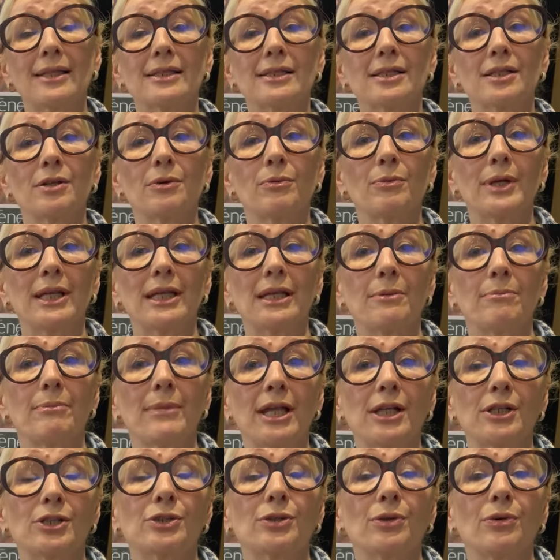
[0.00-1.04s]
so that we can
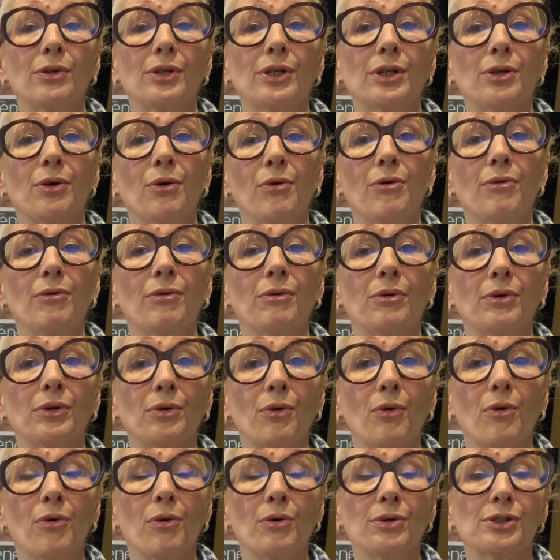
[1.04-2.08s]
make sure that
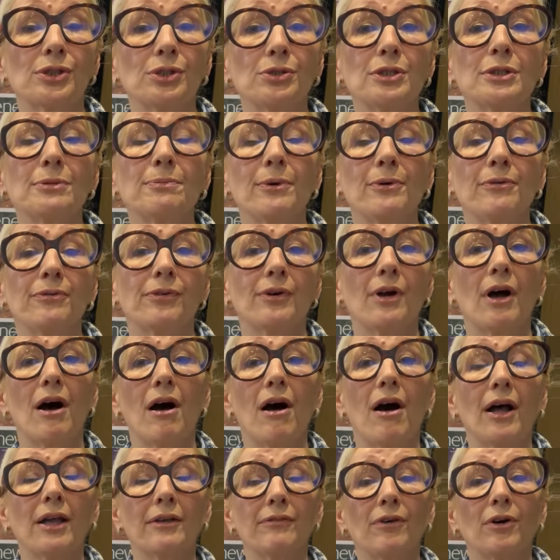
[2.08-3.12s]
you're suitable for our
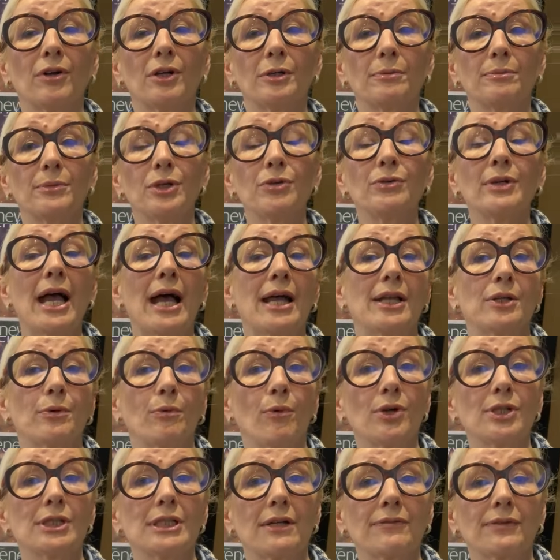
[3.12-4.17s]
high volume unit and you
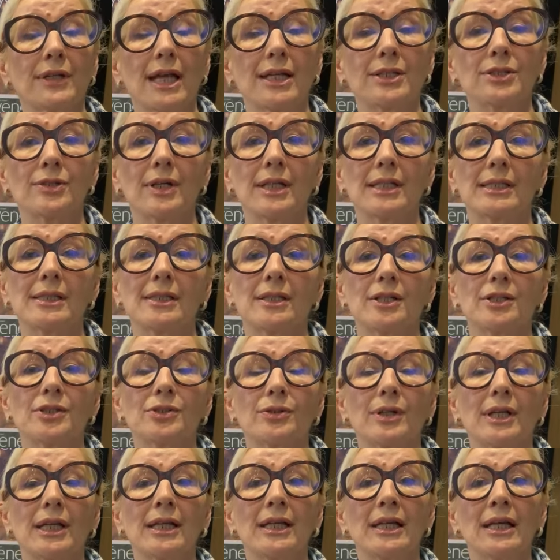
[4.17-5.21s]
want to have cataract
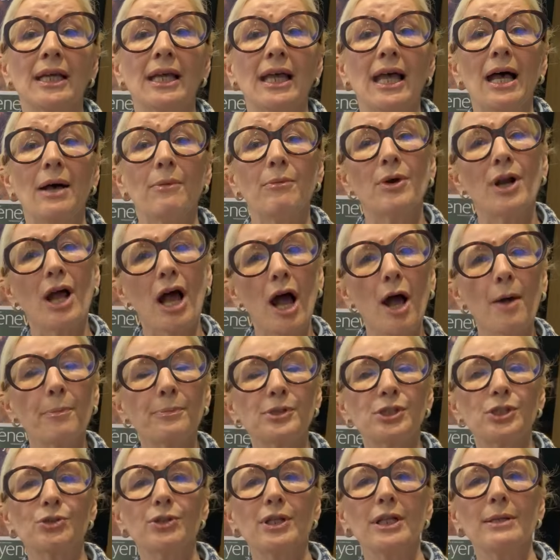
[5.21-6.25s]
surgery. And we're
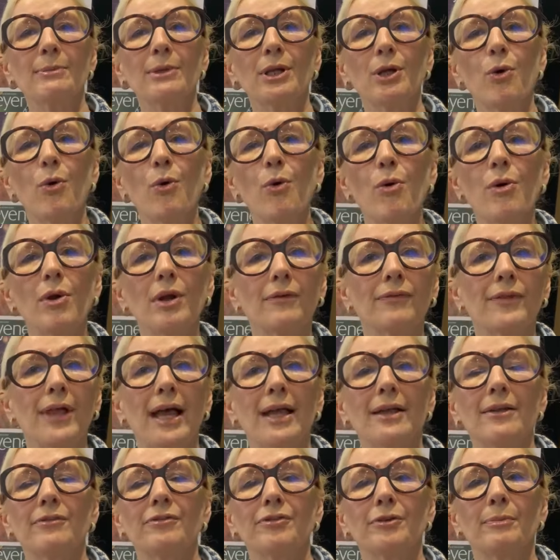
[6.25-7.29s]
upstreaming all of
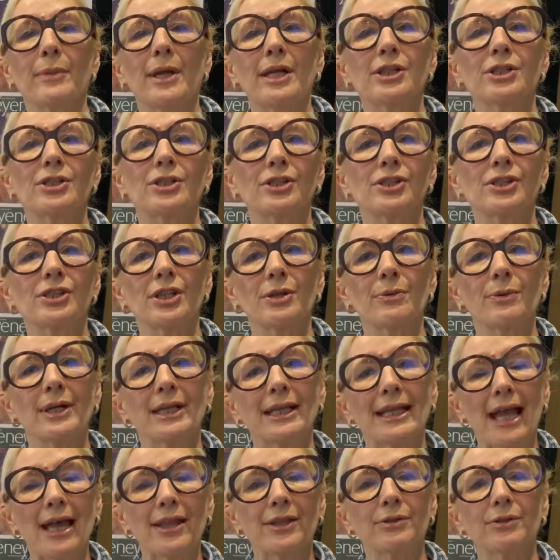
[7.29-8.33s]
that information so that we're
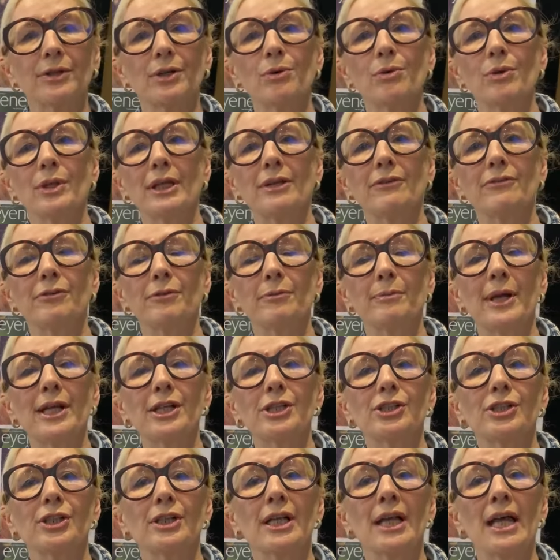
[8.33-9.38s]
gathering all the
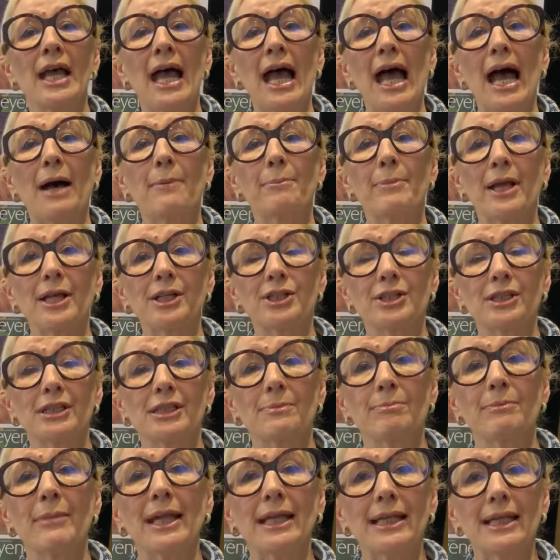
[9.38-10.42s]
information and patients are
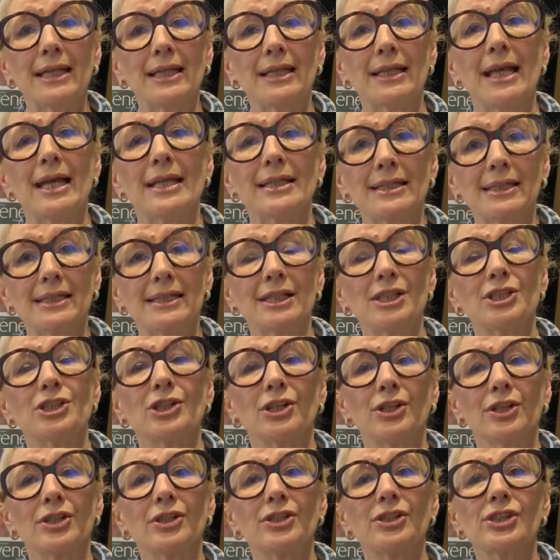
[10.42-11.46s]
making their
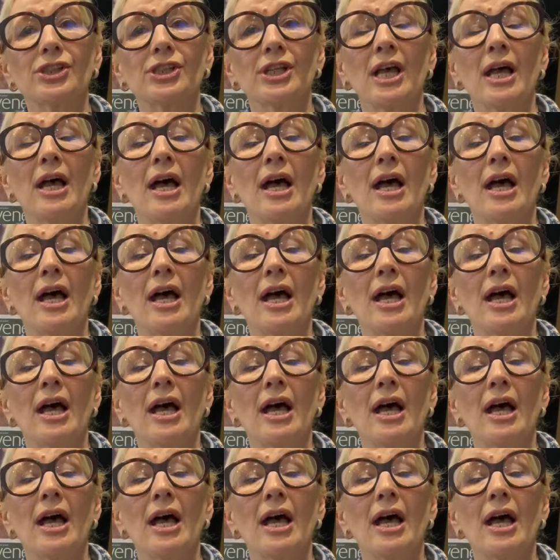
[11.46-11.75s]
decisions